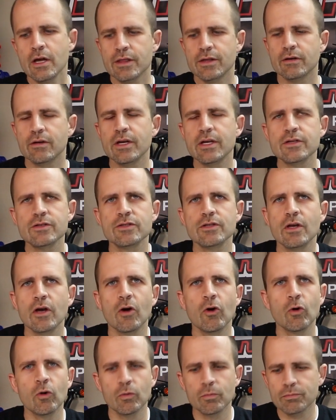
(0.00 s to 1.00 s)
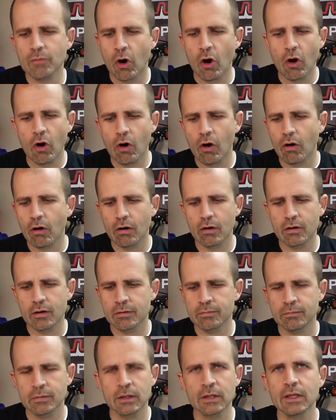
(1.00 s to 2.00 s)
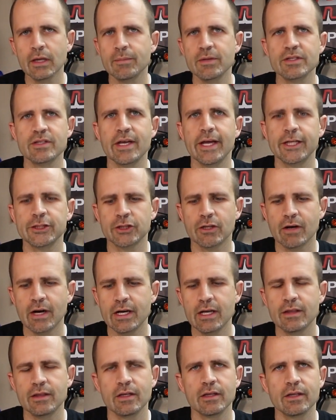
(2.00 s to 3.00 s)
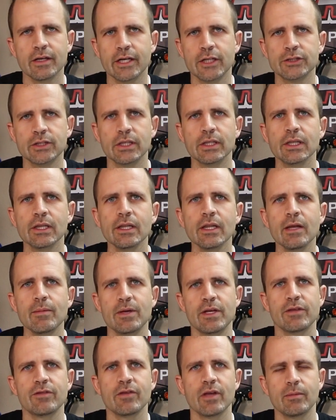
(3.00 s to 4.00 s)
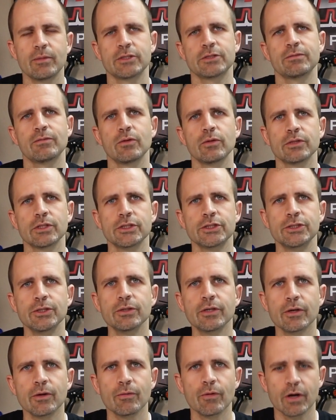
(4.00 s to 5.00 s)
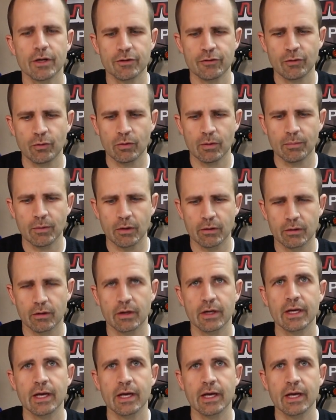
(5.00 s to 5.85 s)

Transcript: there is no hard limitation or anything that actually limits how much voltage you can run to a motor.